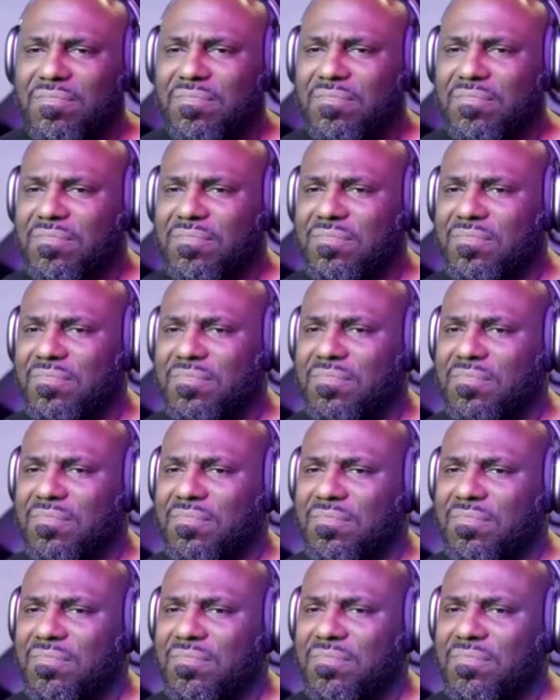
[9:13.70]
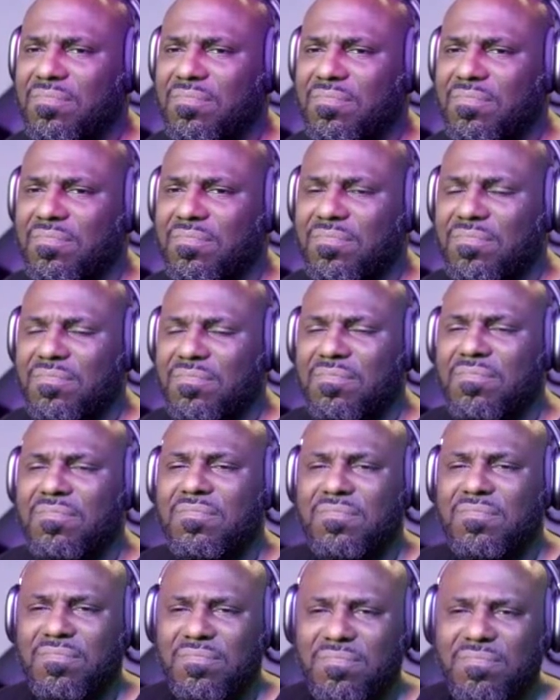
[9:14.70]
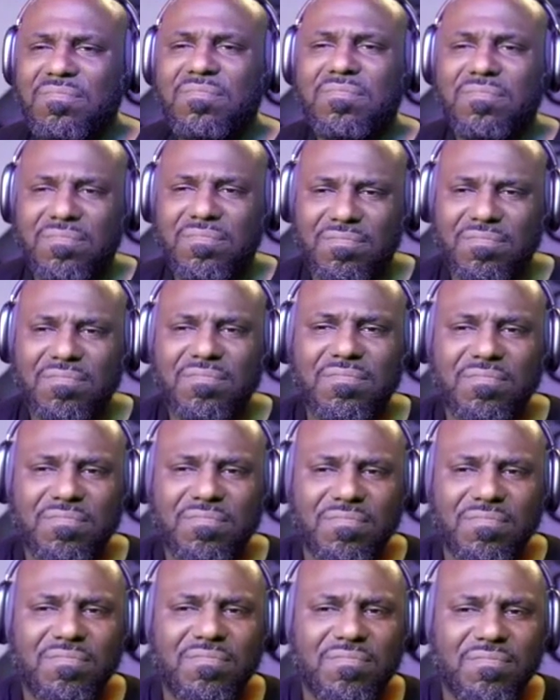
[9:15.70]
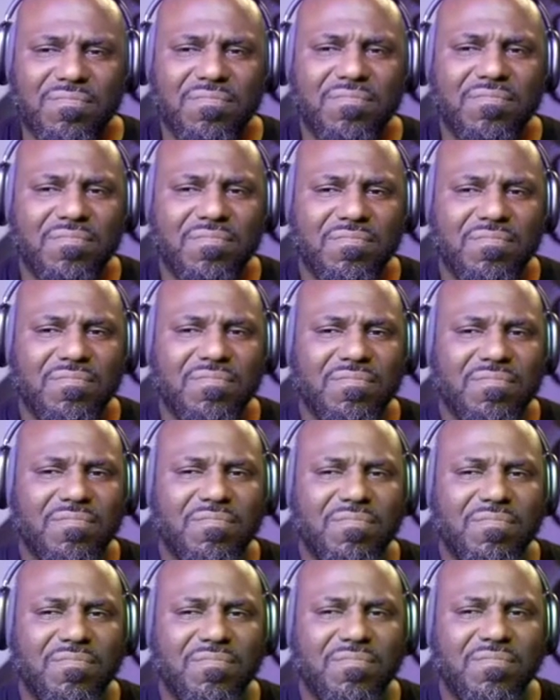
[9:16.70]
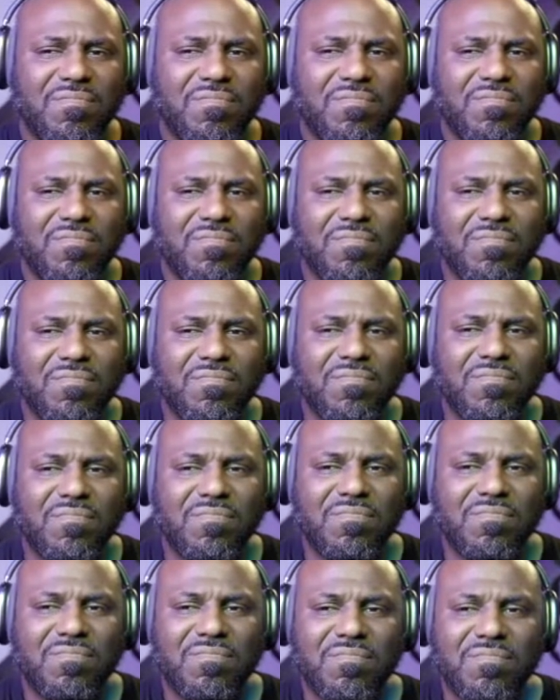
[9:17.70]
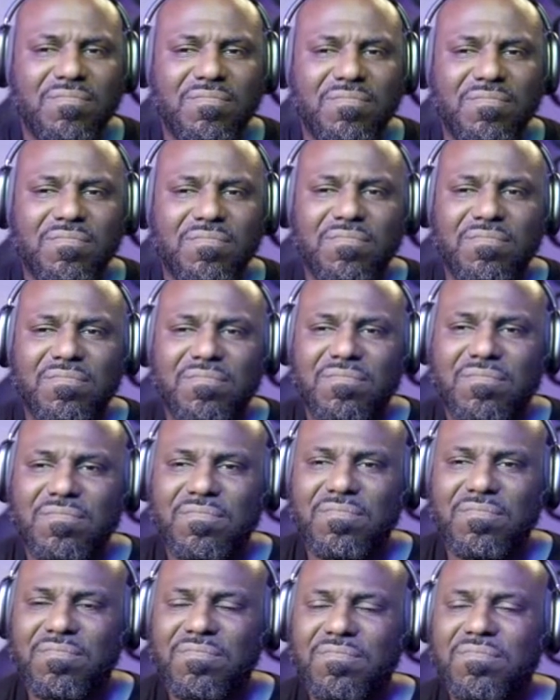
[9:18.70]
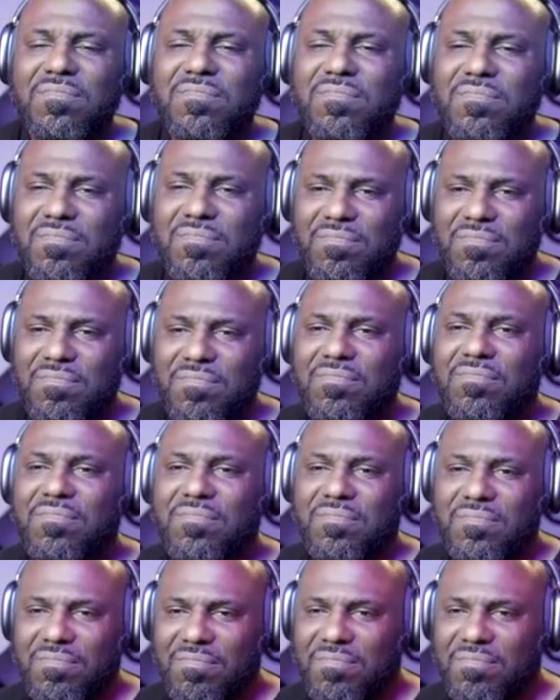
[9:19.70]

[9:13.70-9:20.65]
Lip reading: (silent)